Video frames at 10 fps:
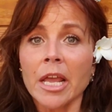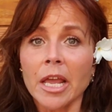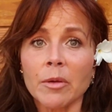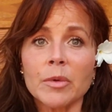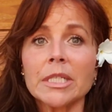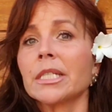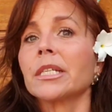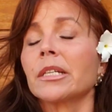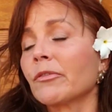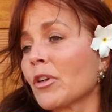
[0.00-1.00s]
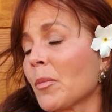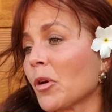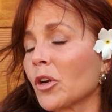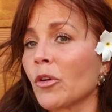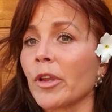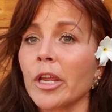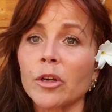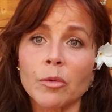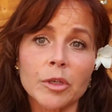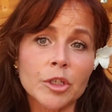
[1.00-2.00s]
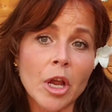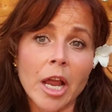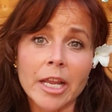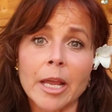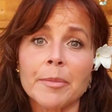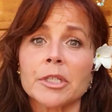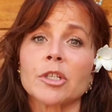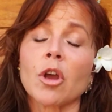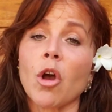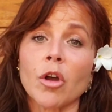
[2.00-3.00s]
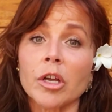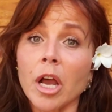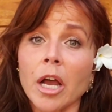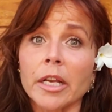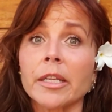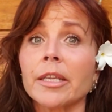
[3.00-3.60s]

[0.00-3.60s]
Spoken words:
And we see it from our Creator, which I happen to call God.